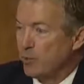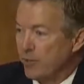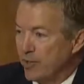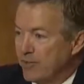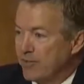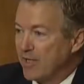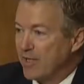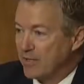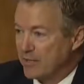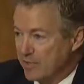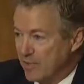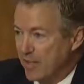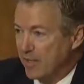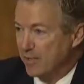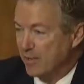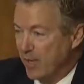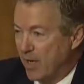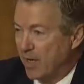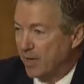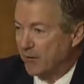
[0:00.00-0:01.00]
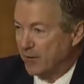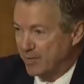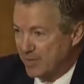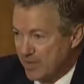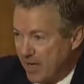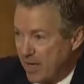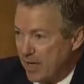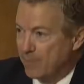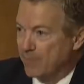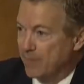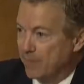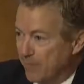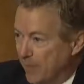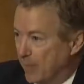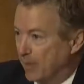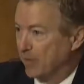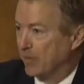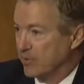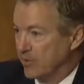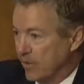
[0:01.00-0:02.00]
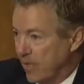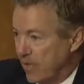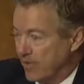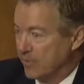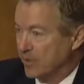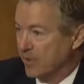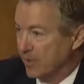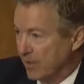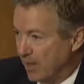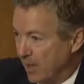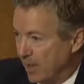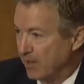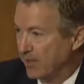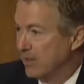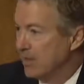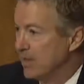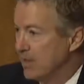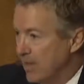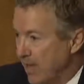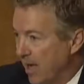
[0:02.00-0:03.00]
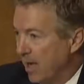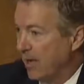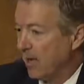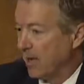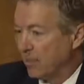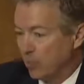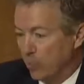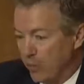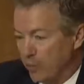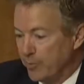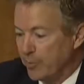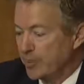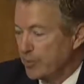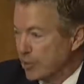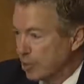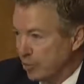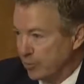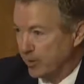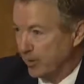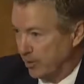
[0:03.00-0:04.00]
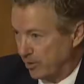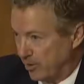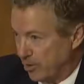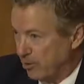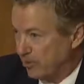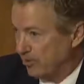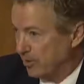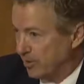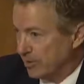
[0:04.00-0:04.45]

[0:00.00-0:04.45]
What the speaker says: you think they say about the time the Americans came in the night and women, children, and a whole